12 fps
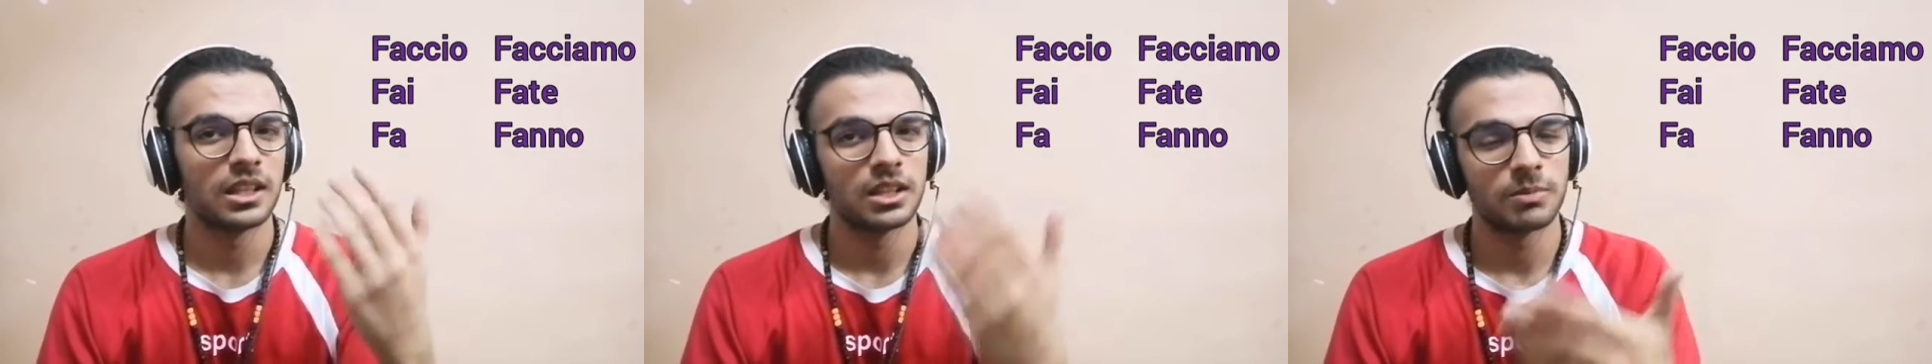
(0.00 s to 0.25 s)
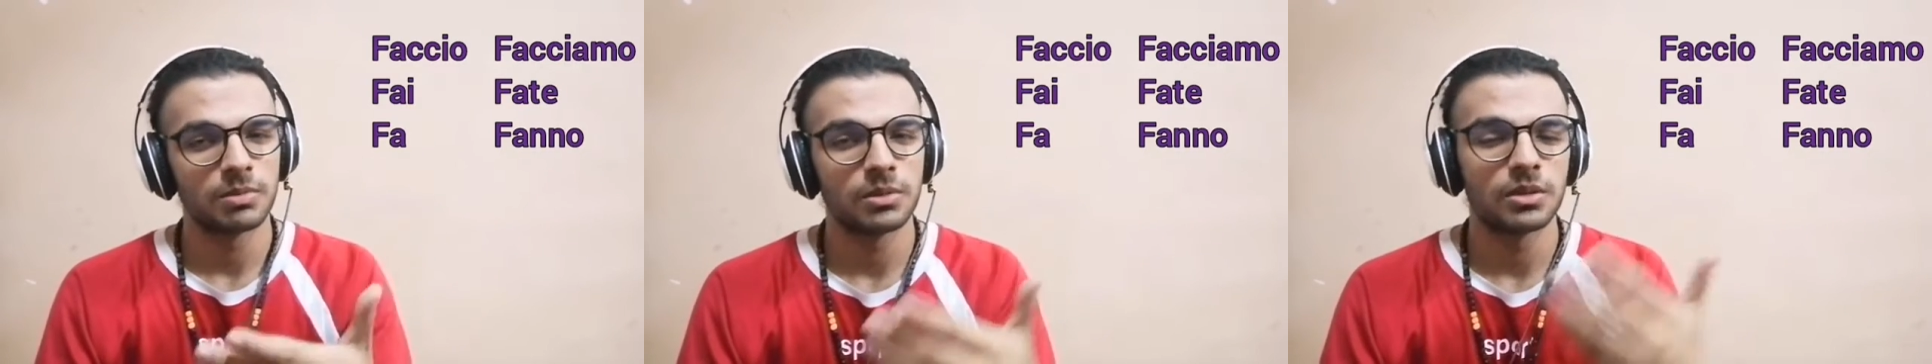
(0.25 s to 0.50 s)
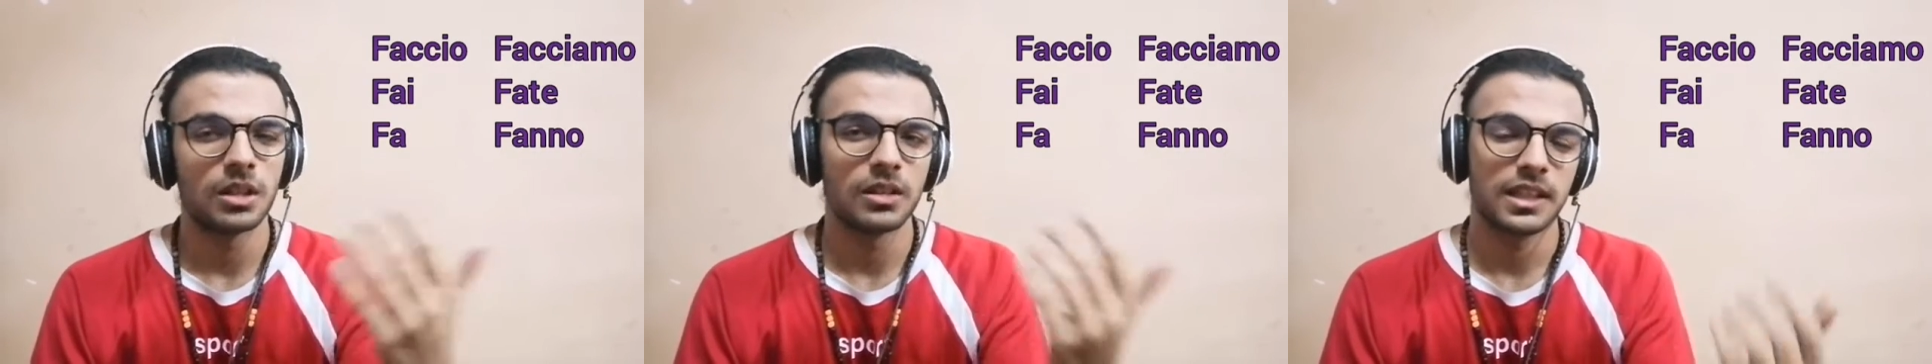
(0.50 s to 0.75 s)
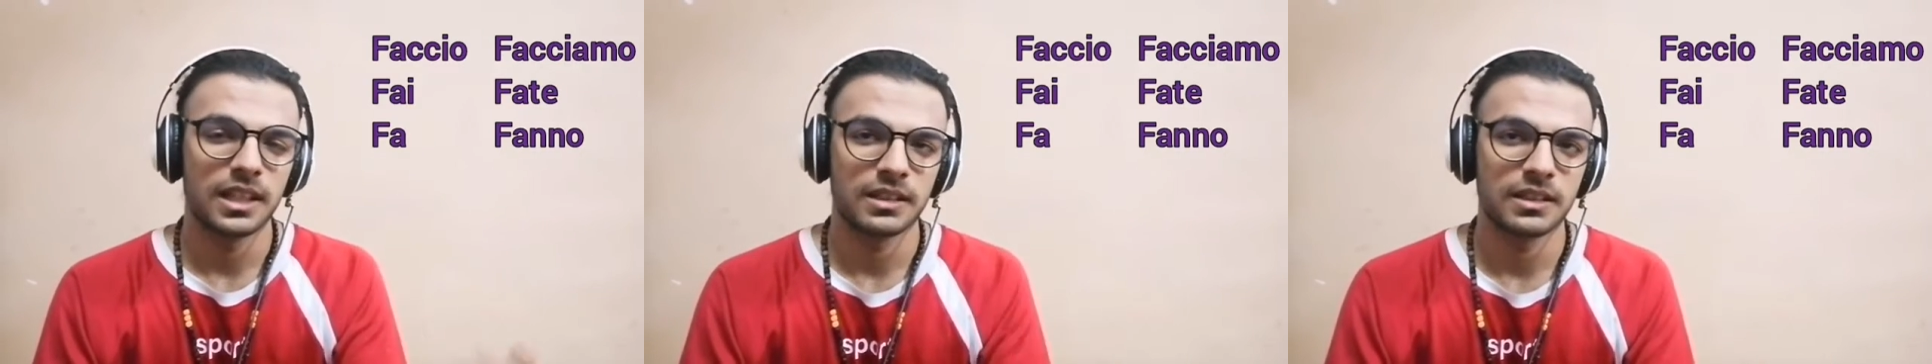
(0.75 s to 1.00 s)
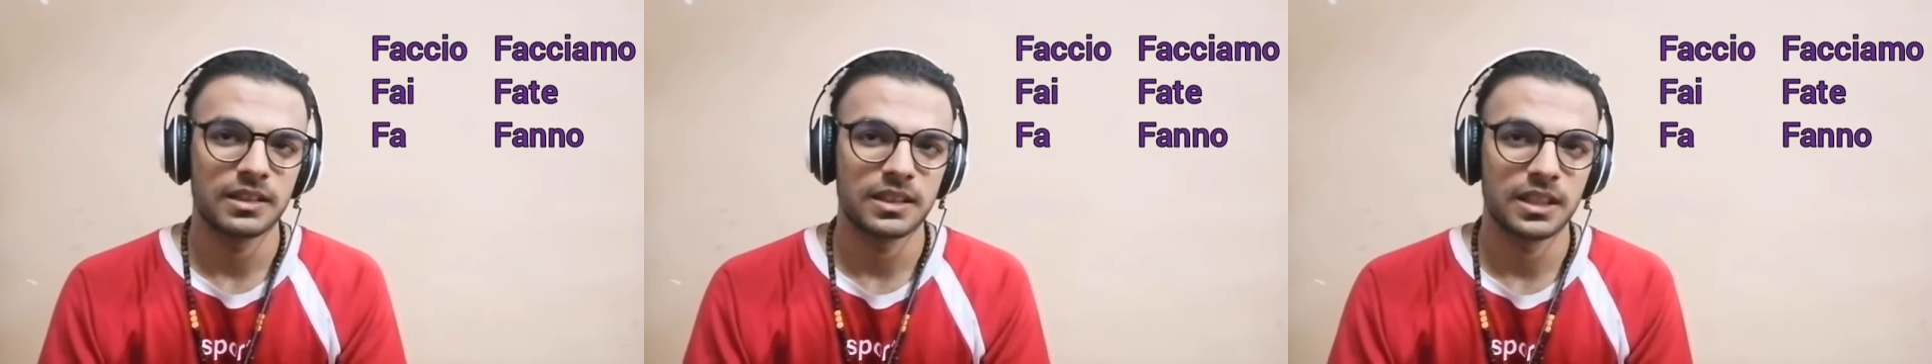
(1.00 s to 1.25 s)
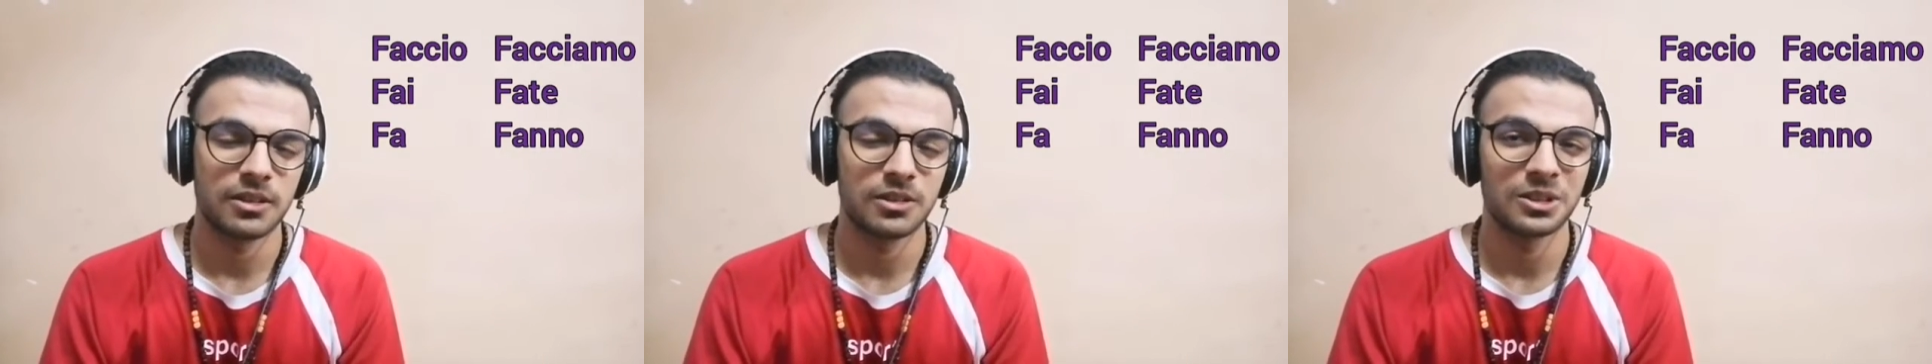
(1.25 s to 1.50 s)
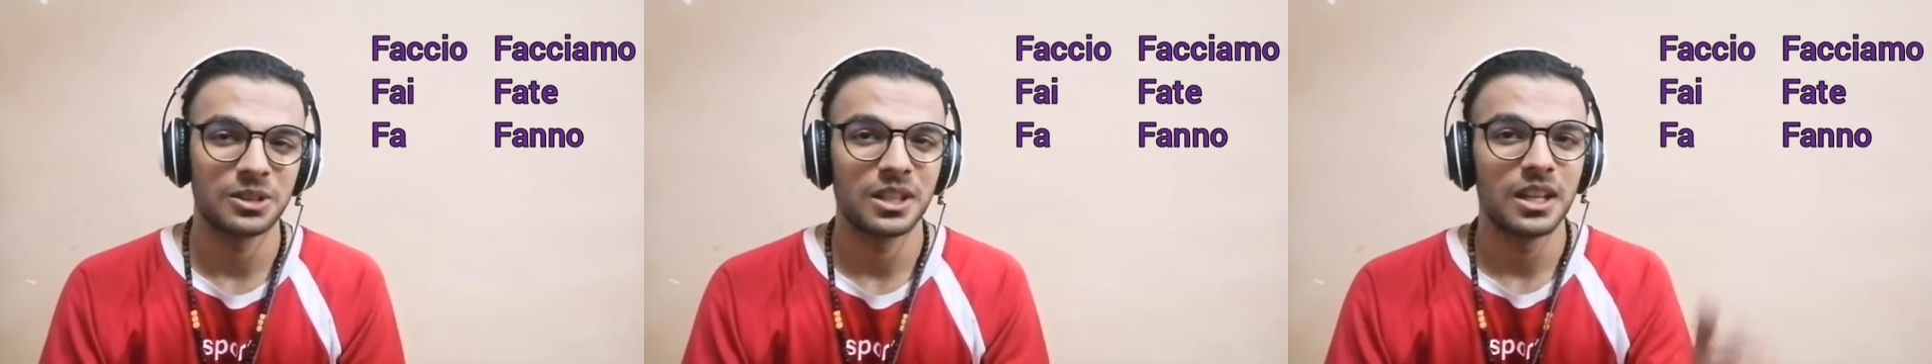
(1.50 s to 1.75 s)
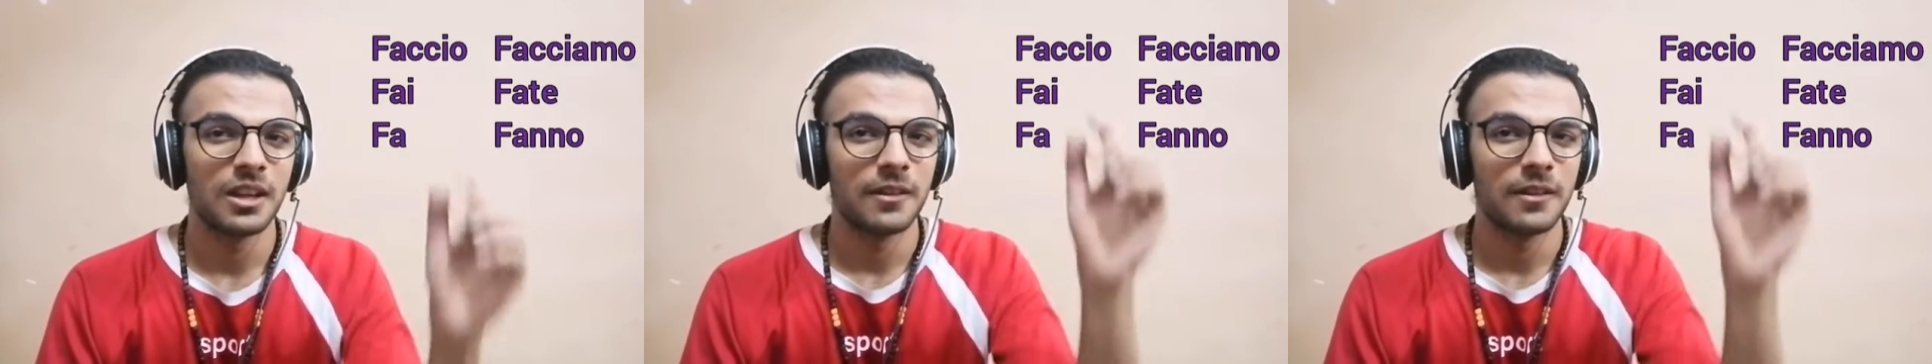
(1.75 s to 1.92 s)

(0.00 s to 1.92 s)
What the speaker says: the plural and the singular.